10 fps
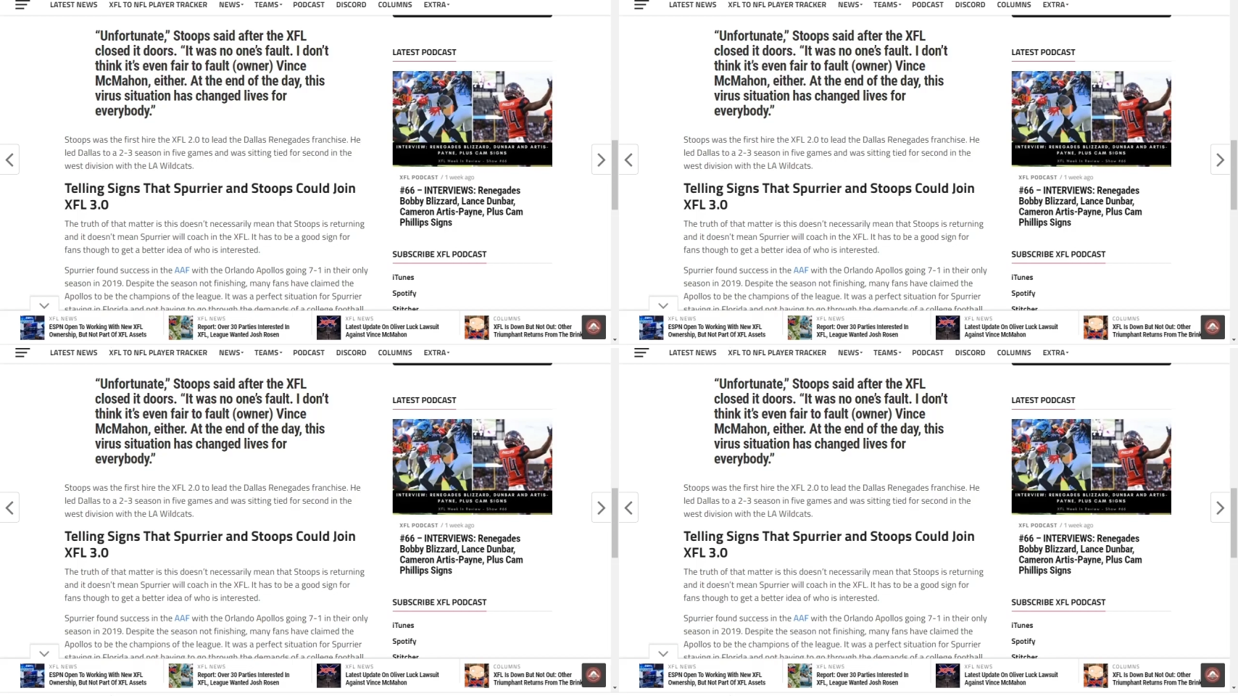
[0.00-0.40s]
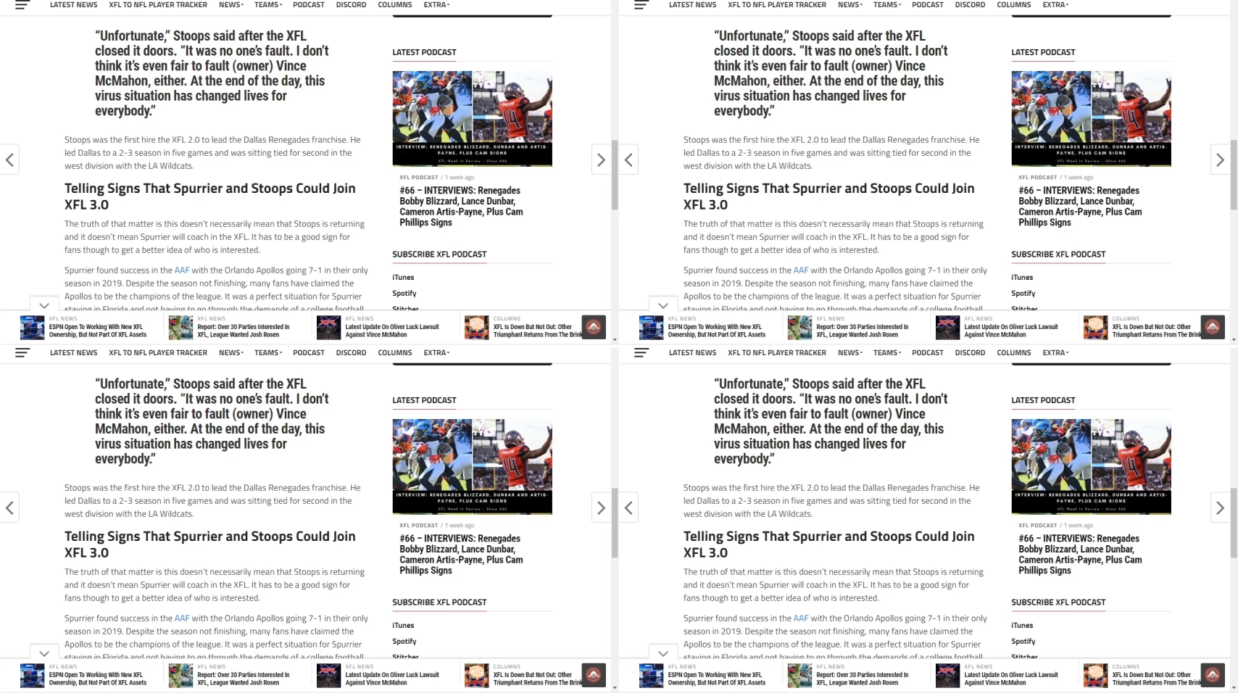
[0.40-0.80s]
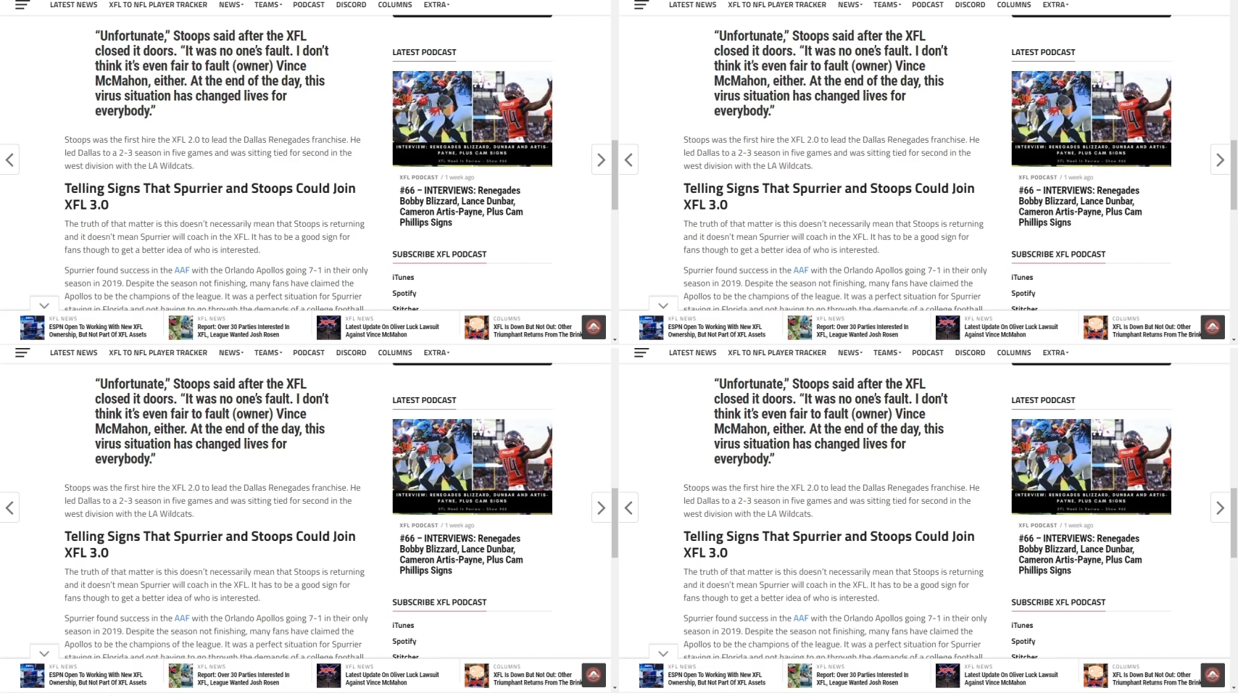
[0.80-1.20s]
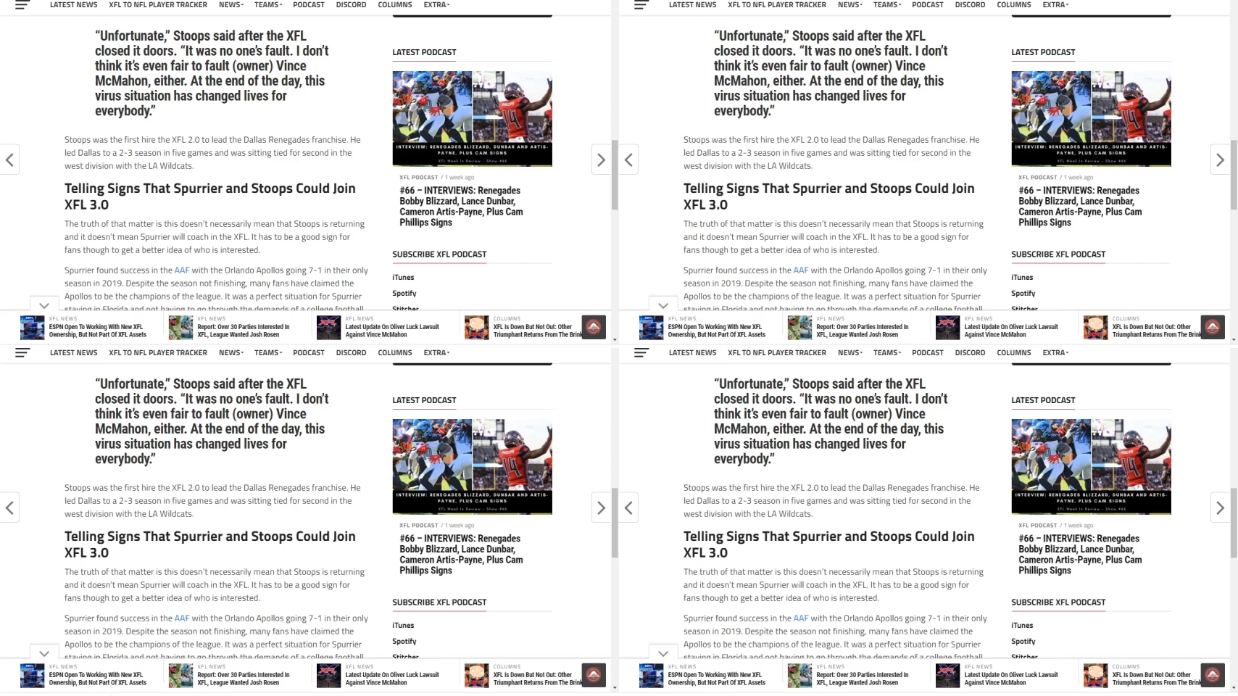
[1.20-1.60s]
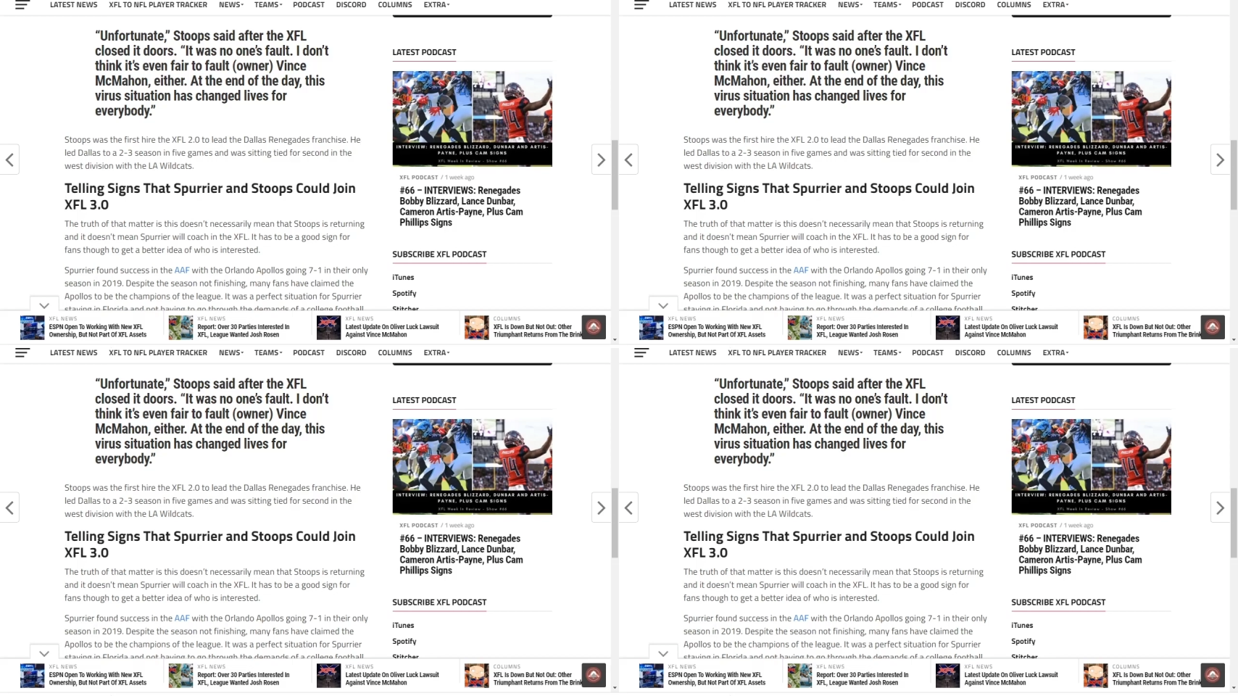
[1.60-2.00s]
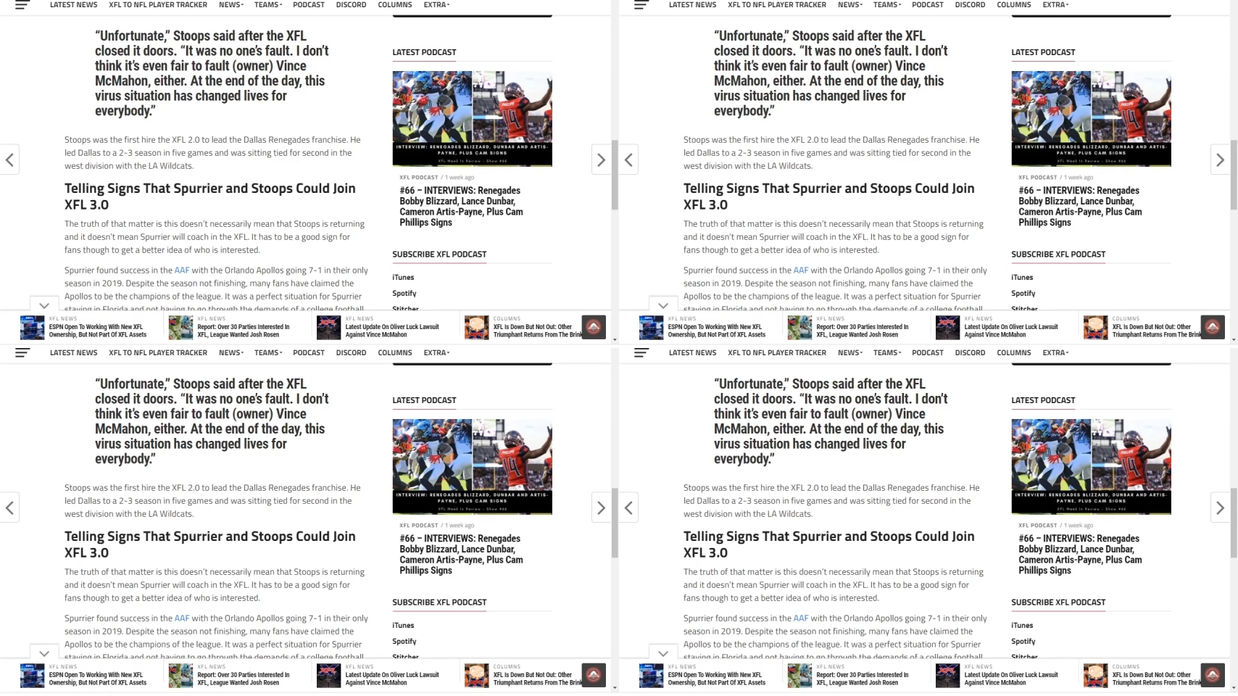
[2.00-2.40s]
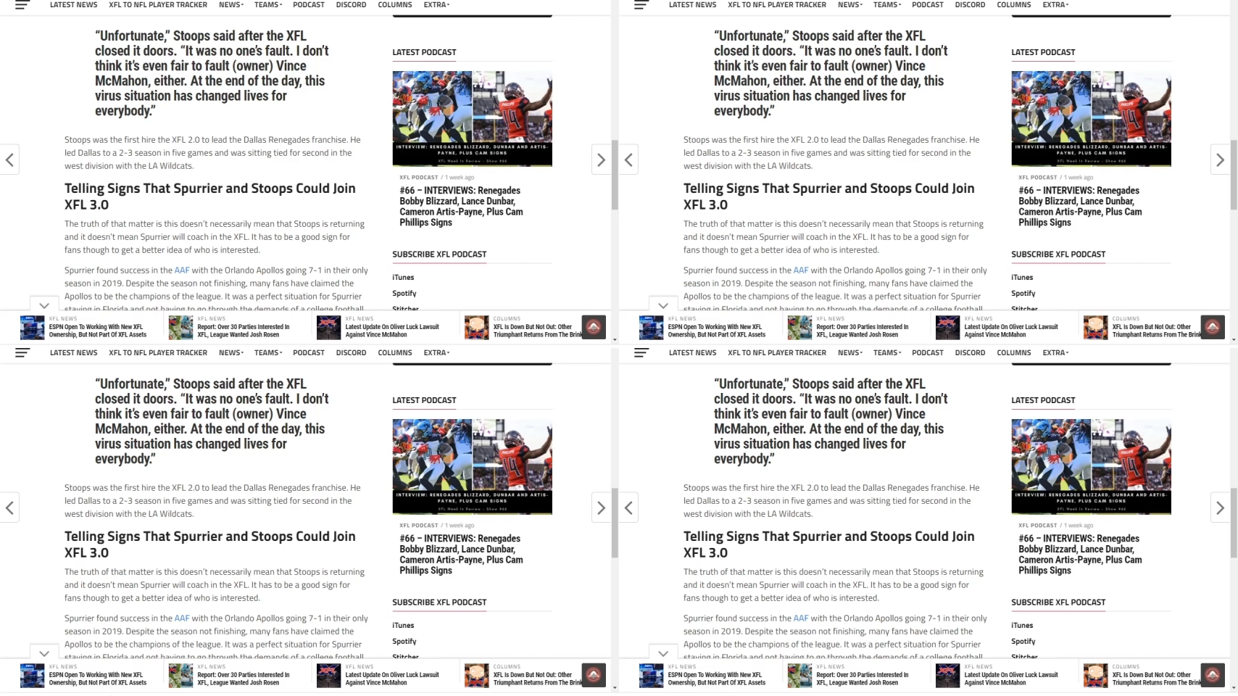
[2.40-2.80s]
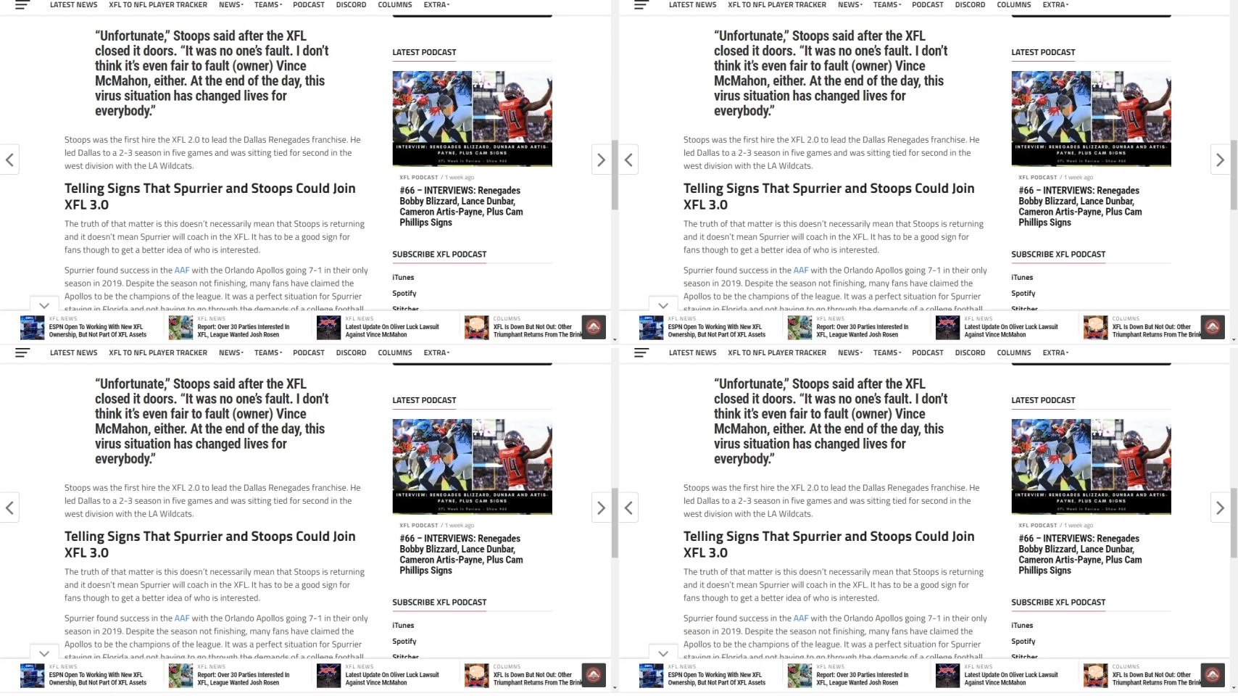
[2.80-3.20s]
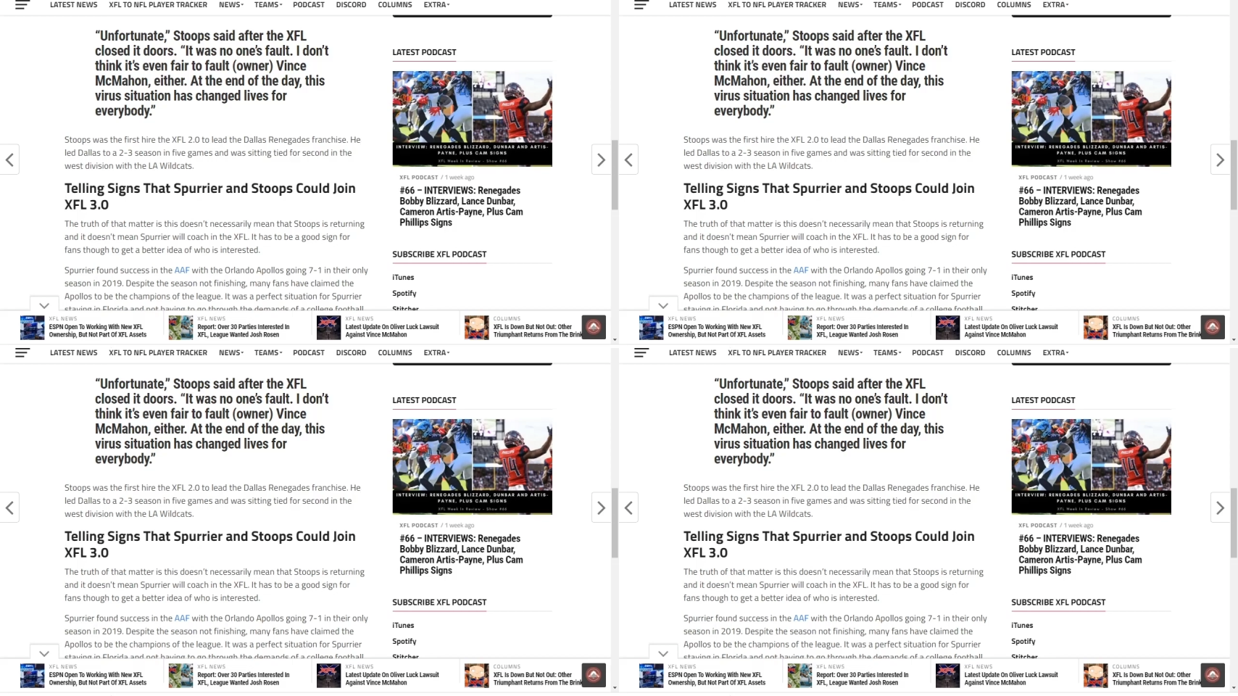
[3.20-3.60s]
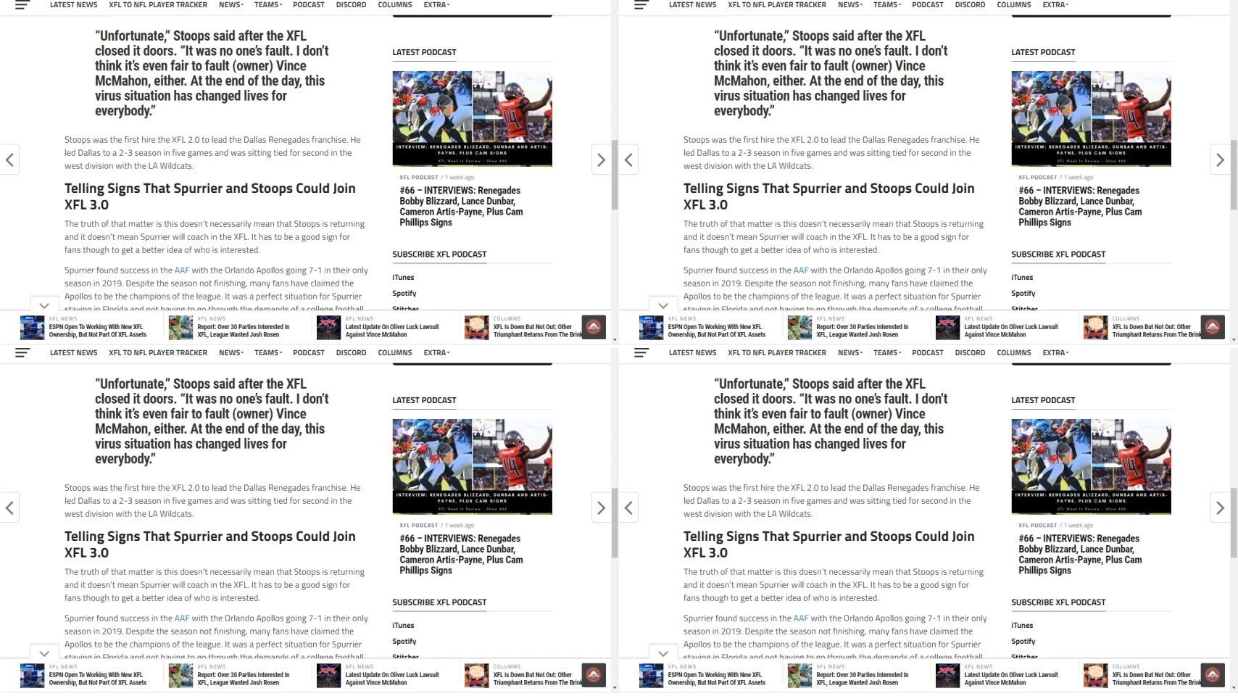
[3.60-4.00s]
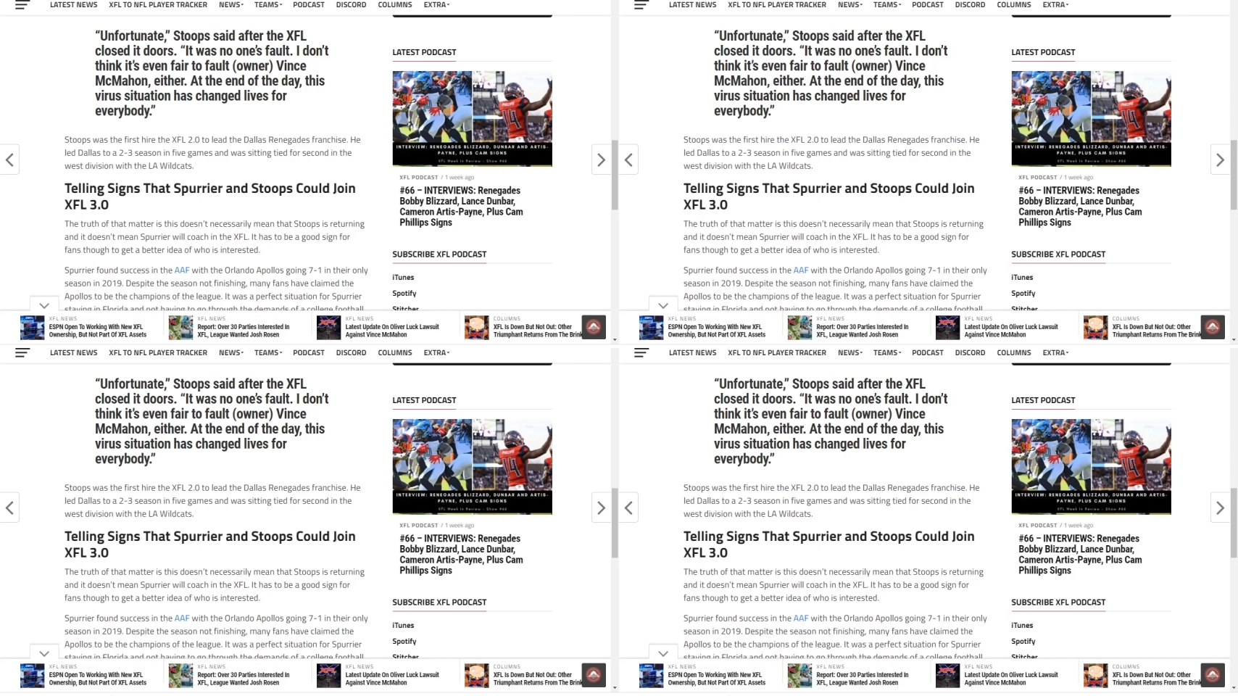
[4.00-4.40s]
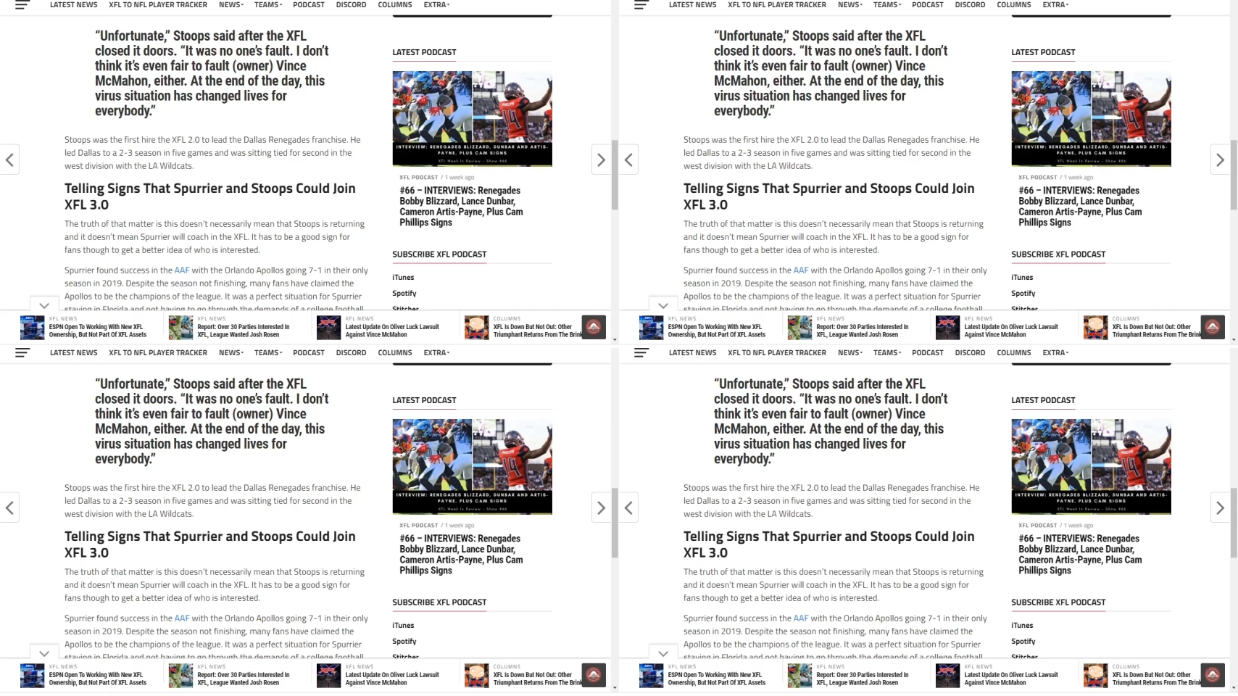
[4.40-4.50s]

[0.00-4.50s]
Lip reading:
No face is visible, so there are no lips to read.